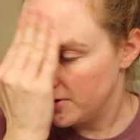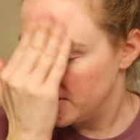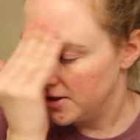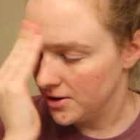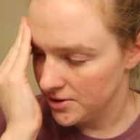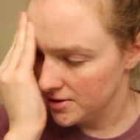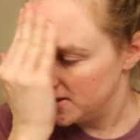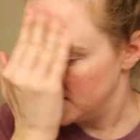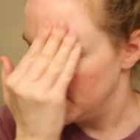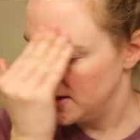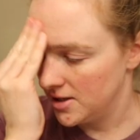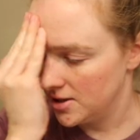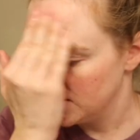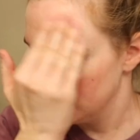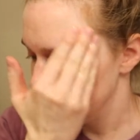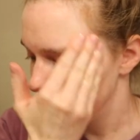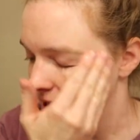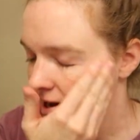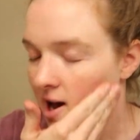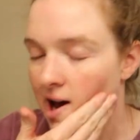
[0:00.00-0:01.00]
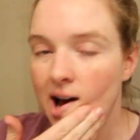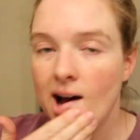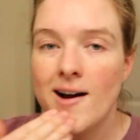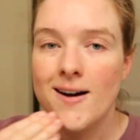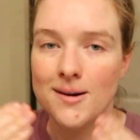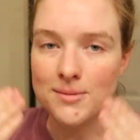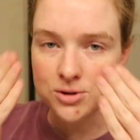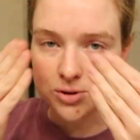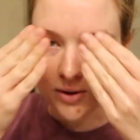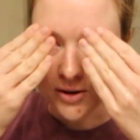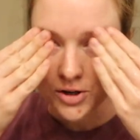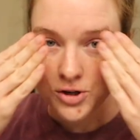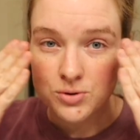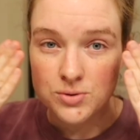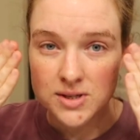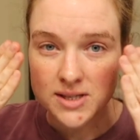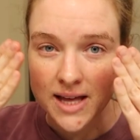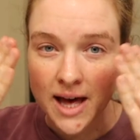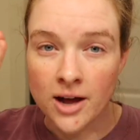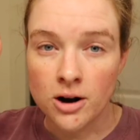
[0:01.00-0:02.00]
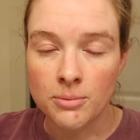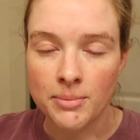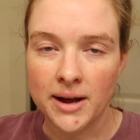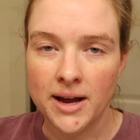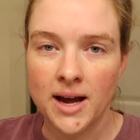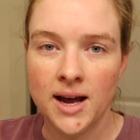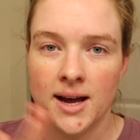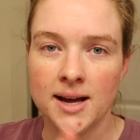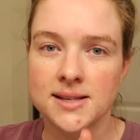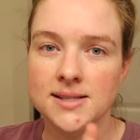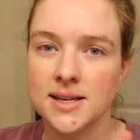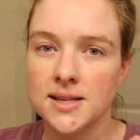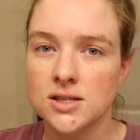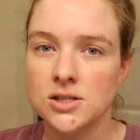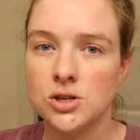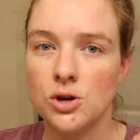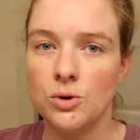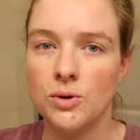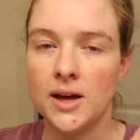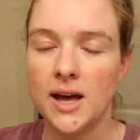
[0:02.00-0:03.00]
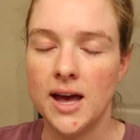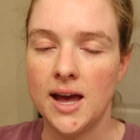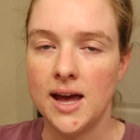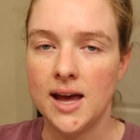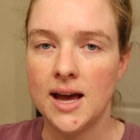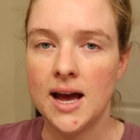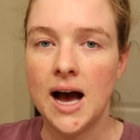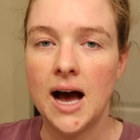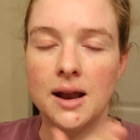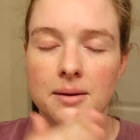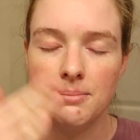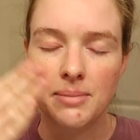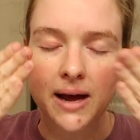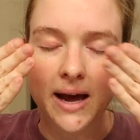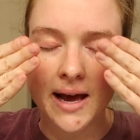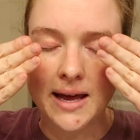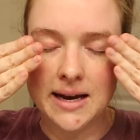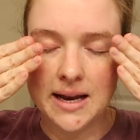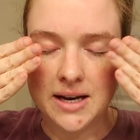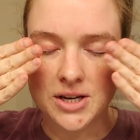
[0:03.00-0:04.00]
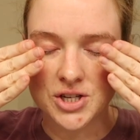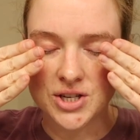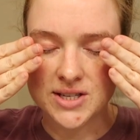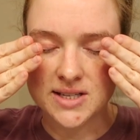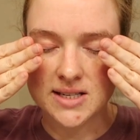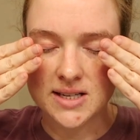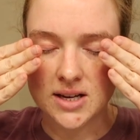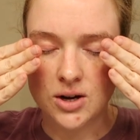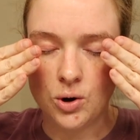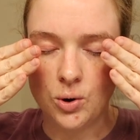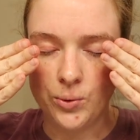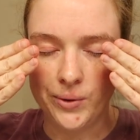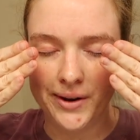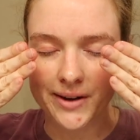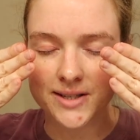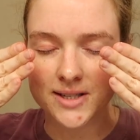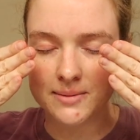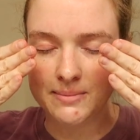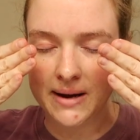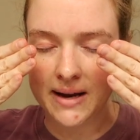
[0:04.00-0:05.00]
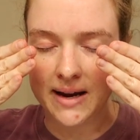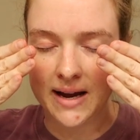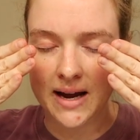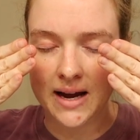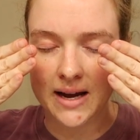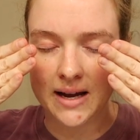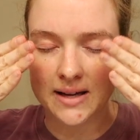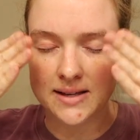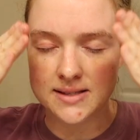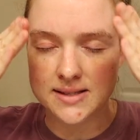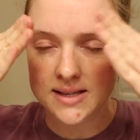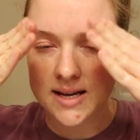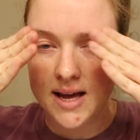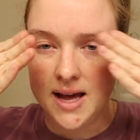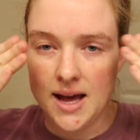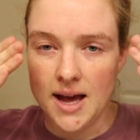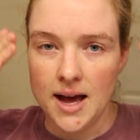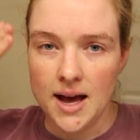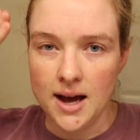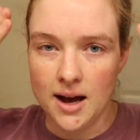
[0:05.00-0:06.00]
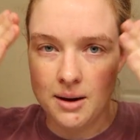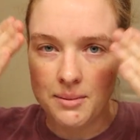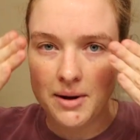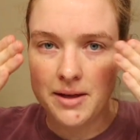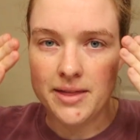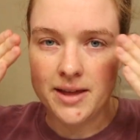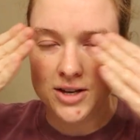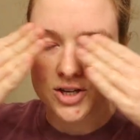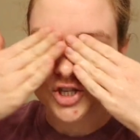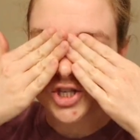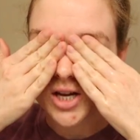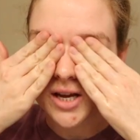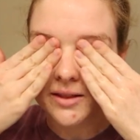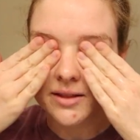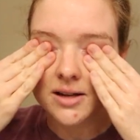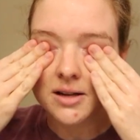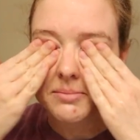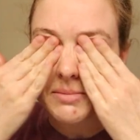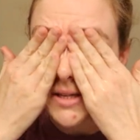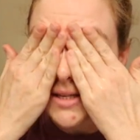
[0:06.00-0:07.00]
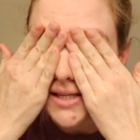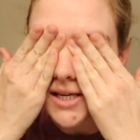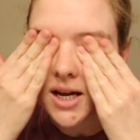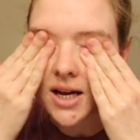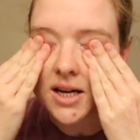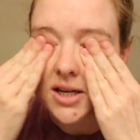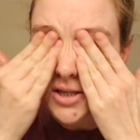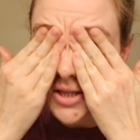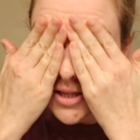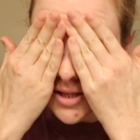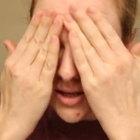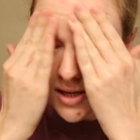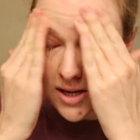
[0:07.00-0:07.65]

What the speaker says: for years and years. So I use that on my eyes. I soak a cotton pad and just hold it to my eyes. And then gently massage